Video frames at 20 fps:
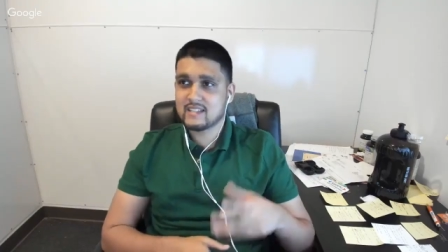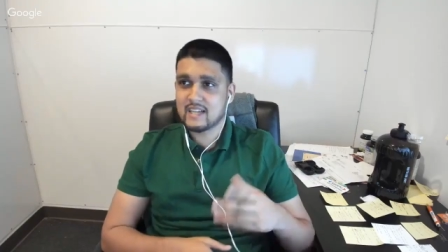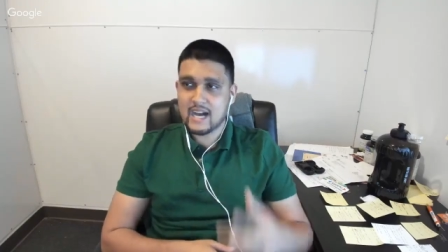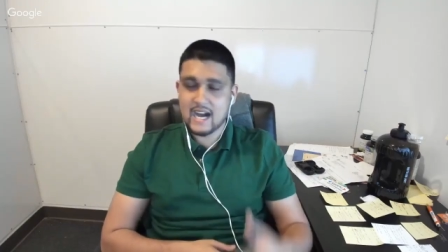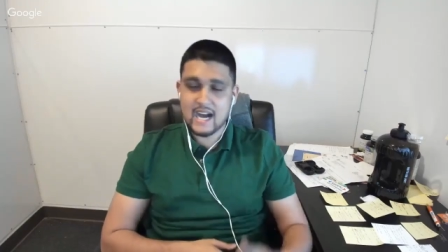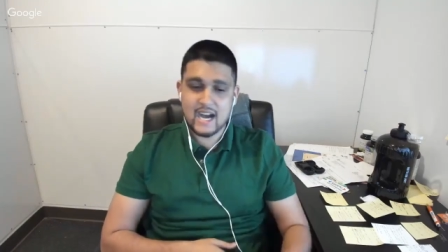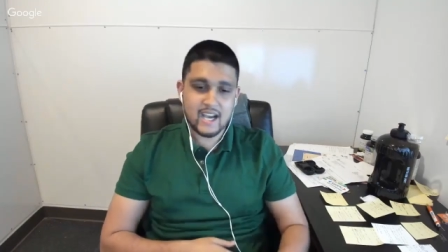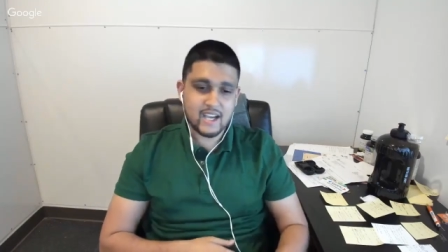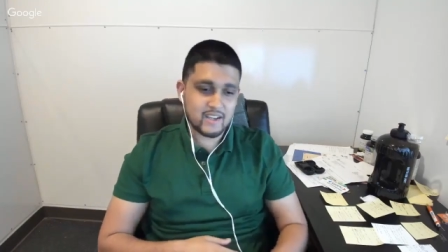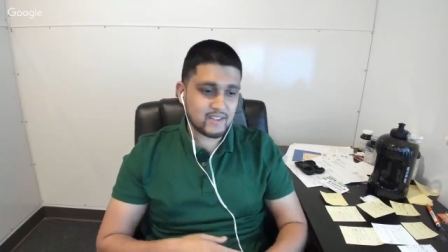the
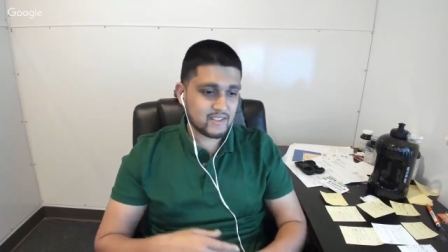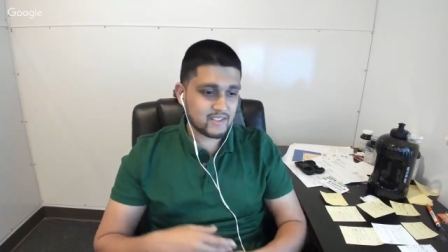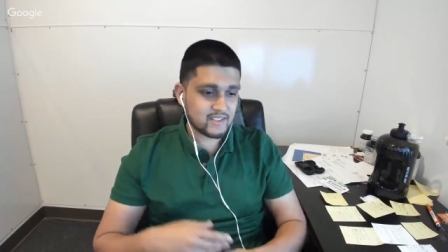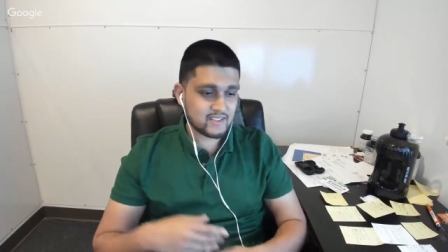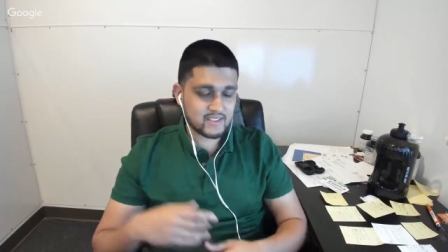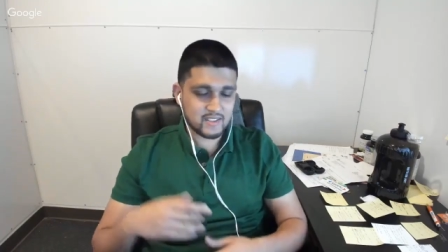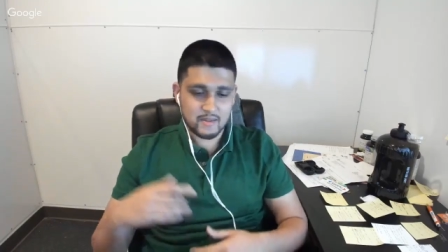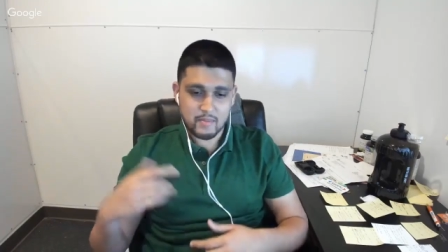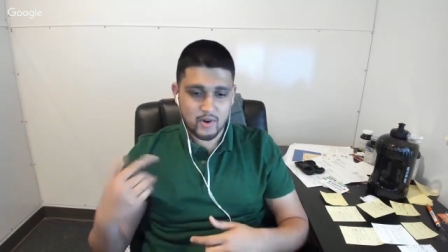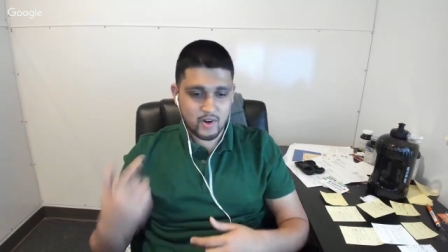
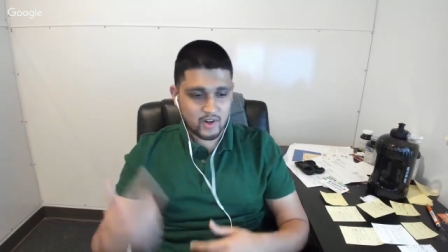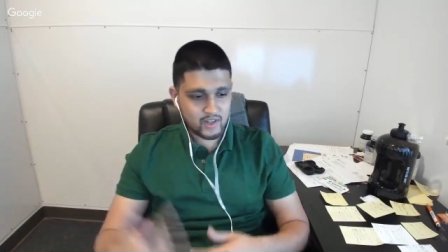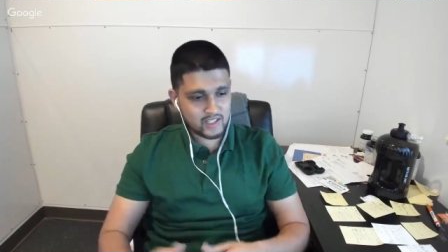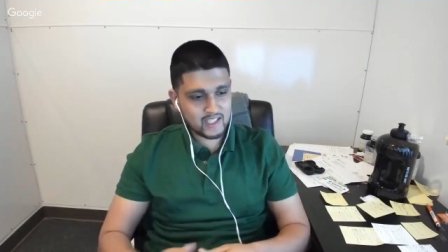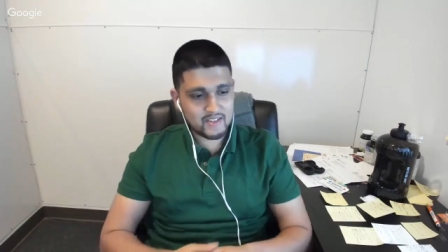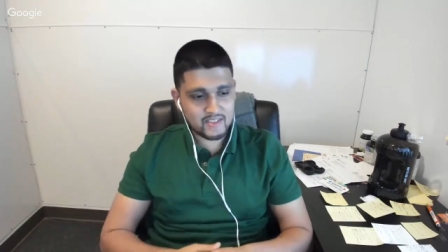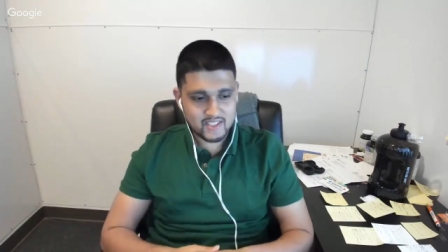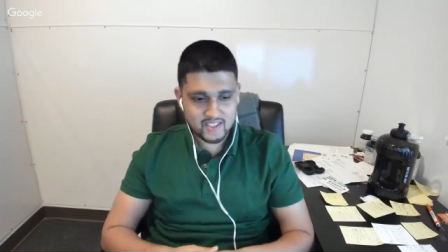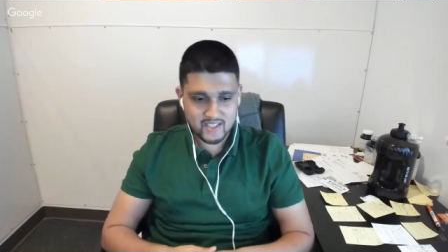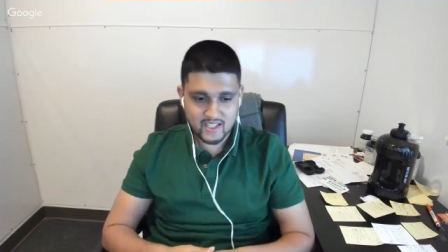aisles, the
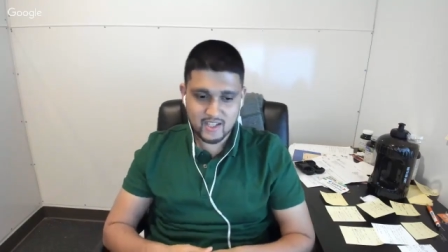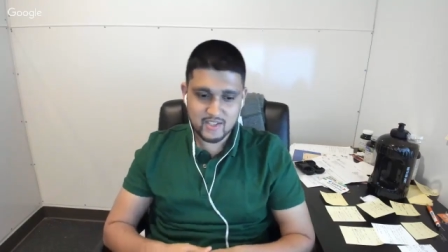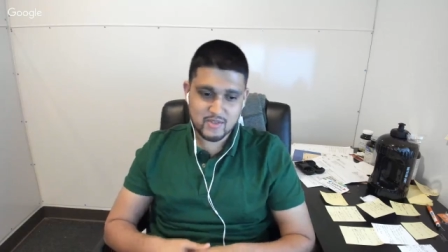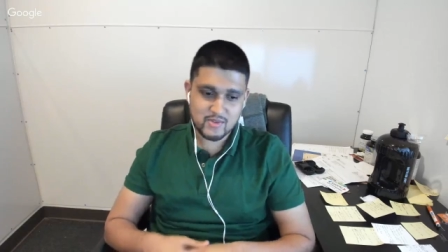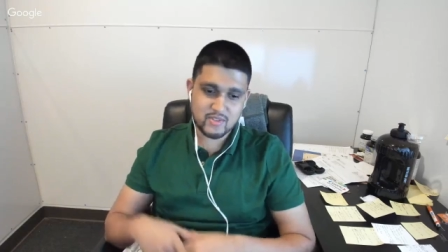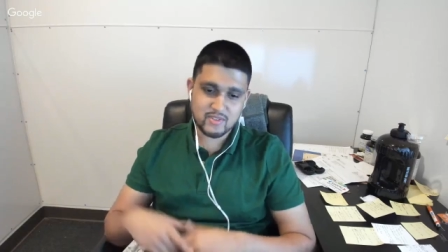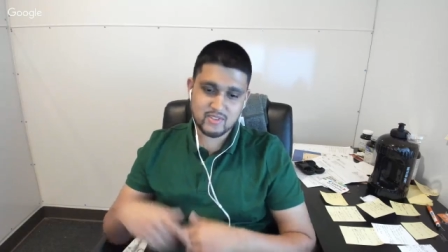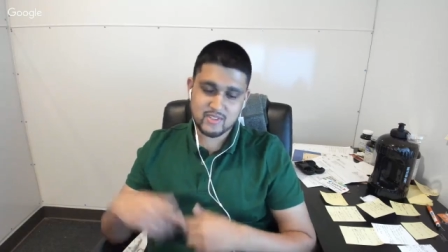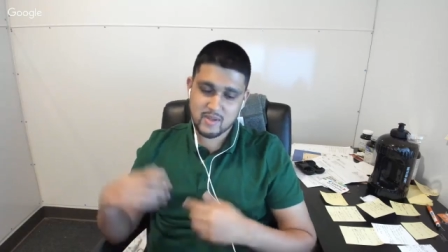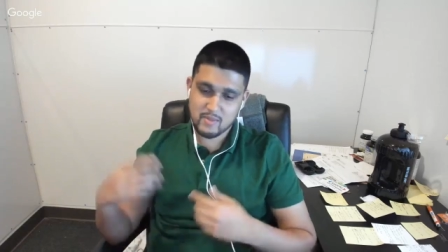markdown
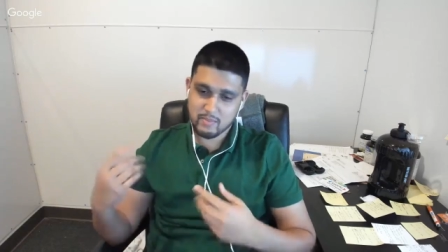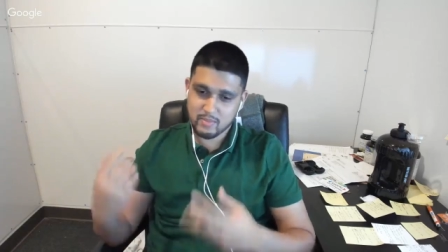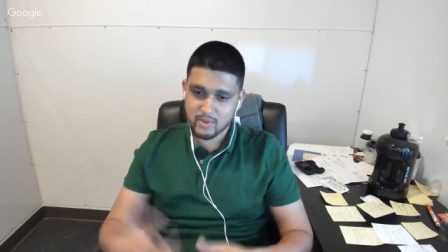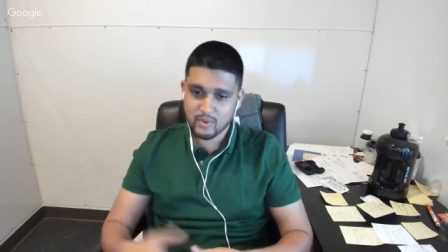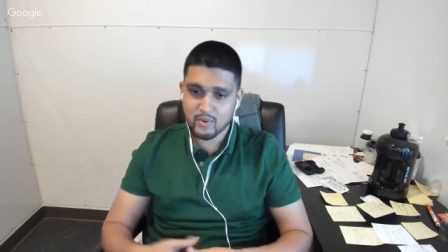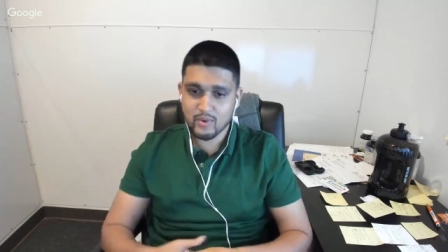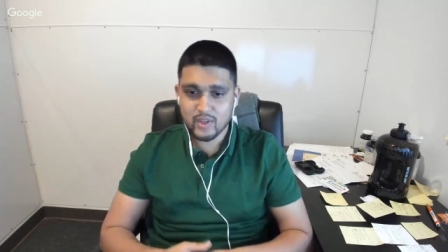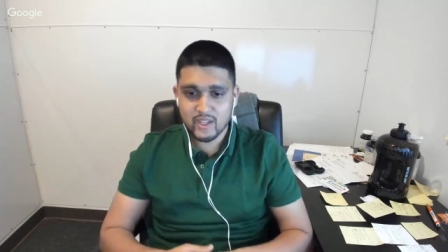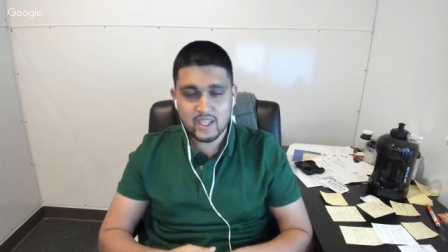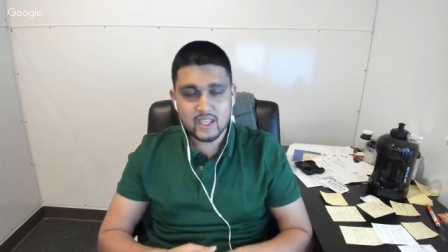schedules, the
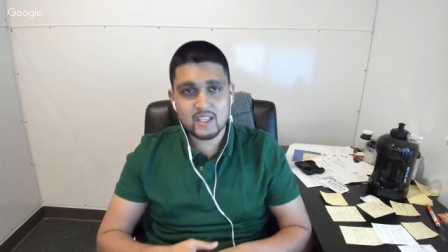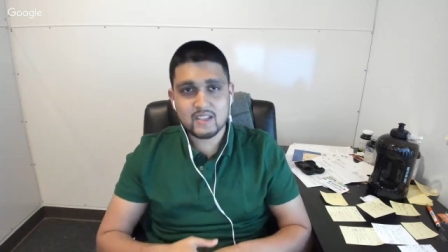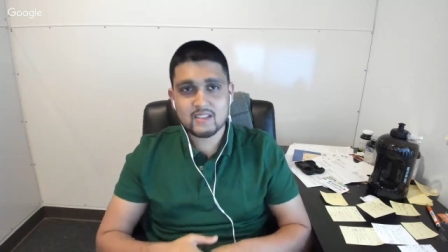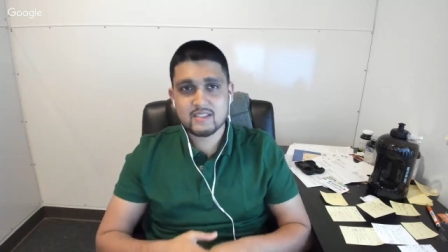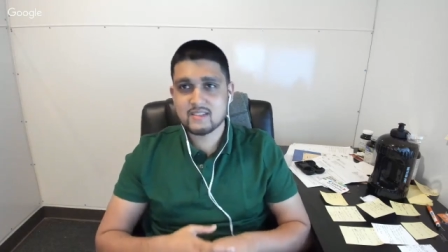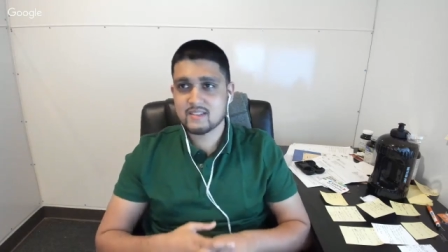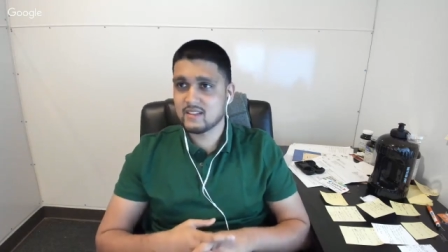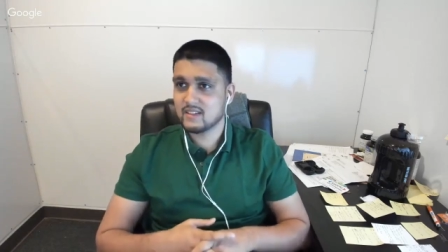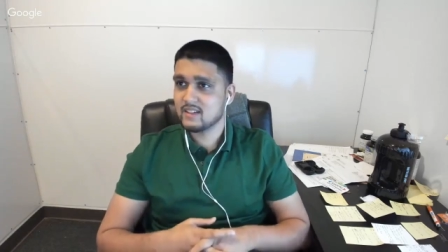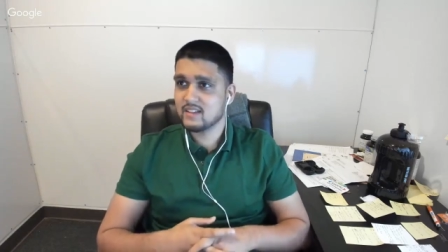
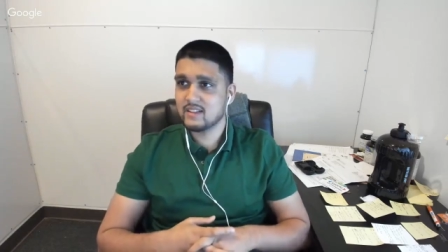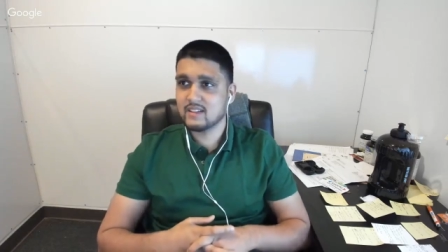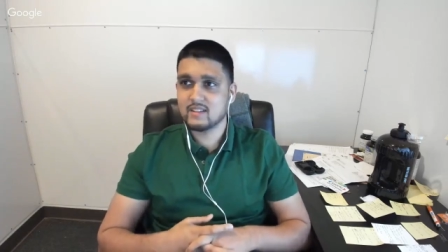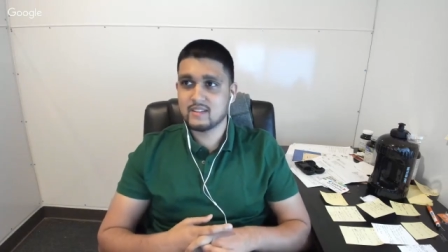employees, the